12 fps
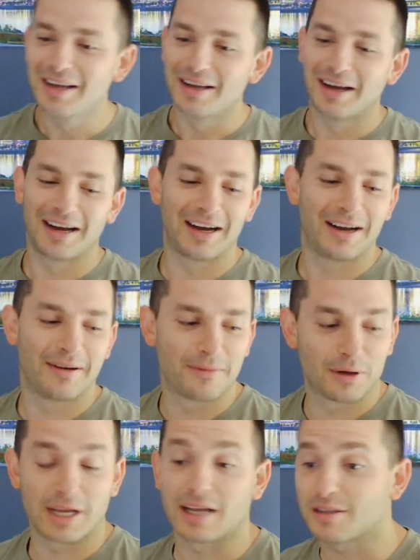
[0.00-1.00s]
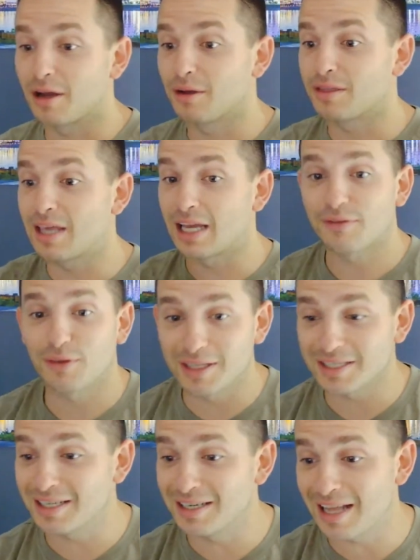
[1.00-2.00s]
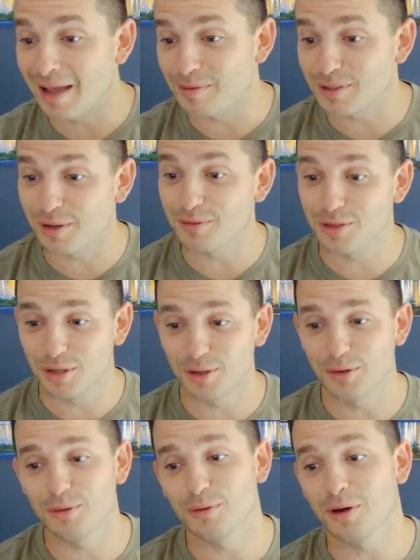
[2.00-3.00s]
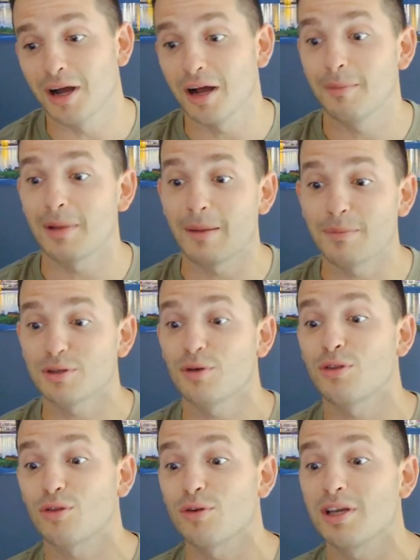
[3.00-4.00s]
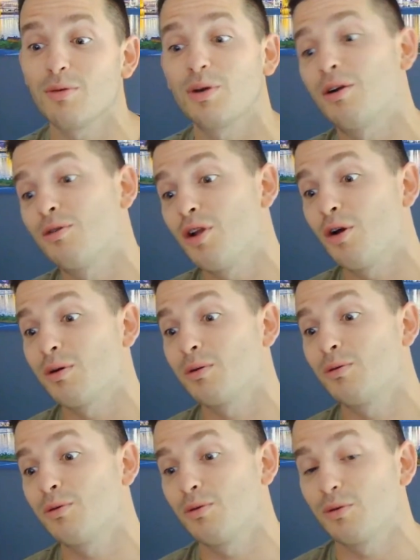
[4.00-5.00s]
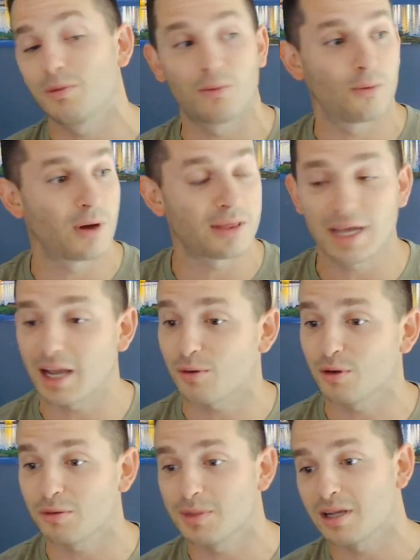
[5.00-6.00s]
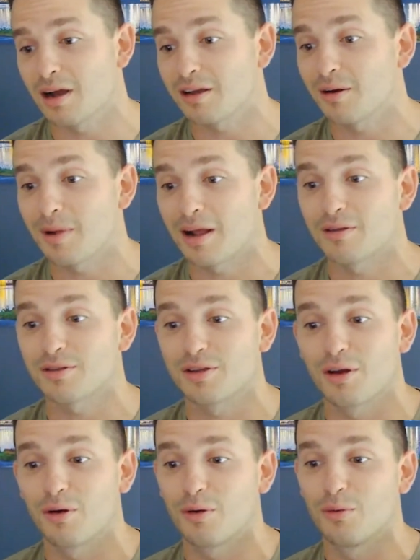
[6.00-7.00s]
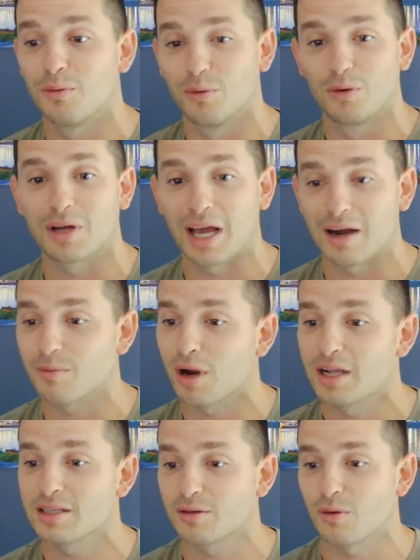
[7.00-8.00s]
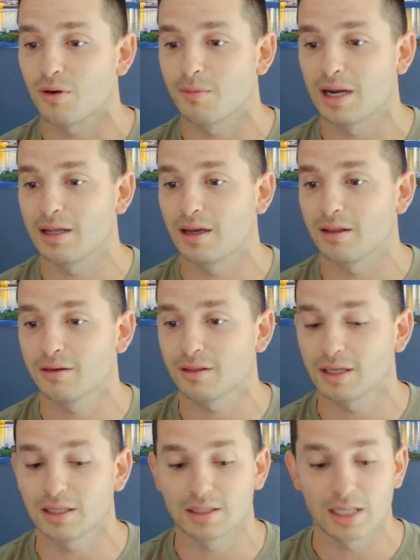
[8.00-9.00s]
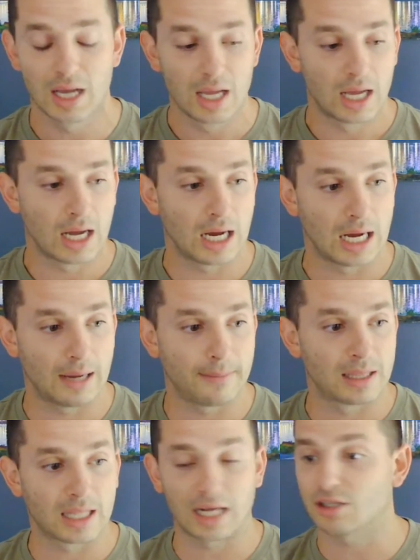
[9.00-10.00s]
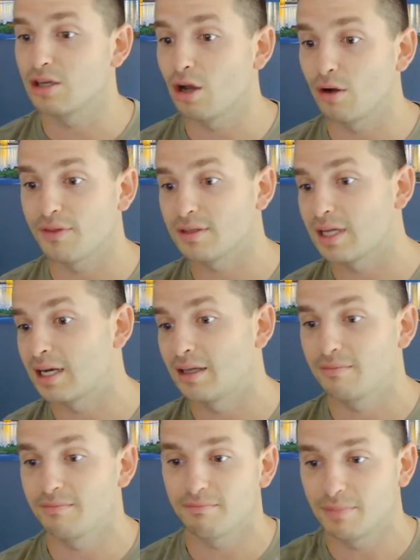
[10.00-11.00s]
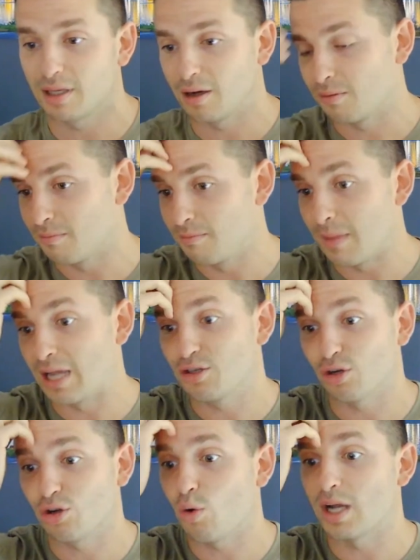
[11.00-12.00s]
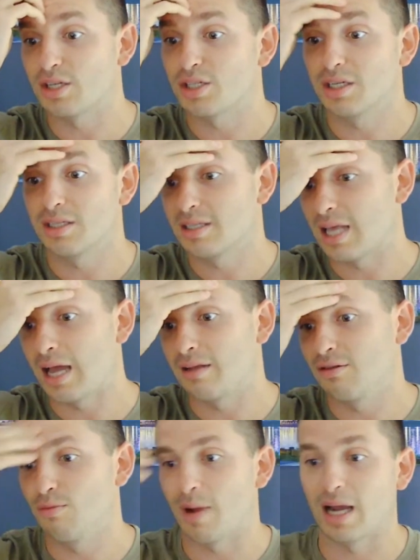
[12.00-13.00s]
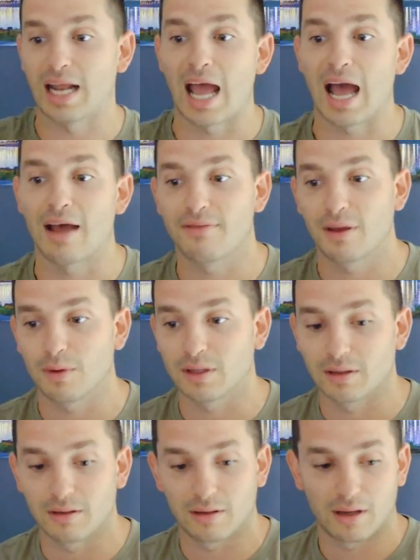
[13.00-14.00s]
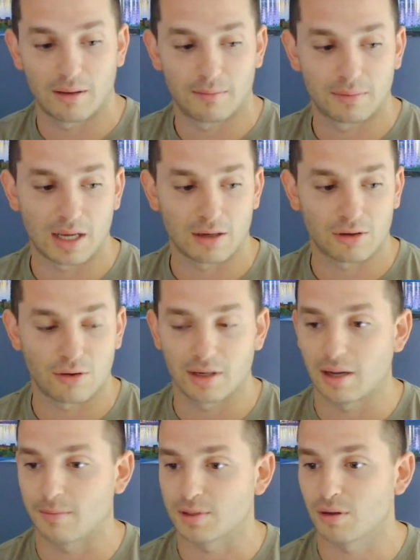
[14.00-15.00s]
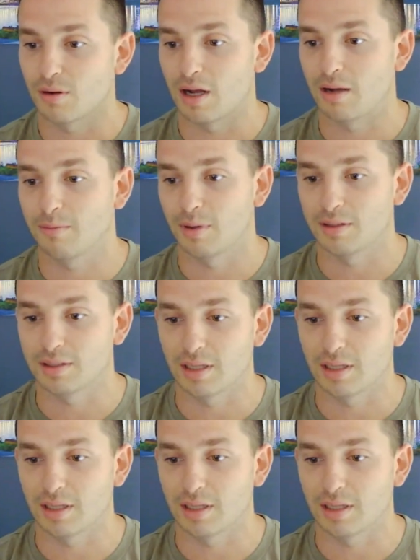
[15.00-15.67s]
Well, yeah. So thanks for listening to episode 2. Episode 3, we don't know what the heck we're going to be talking about, so we'll kind of brainstorm any other things, and let us know if there's any major questions that you might have that we can kind of create an episode on. But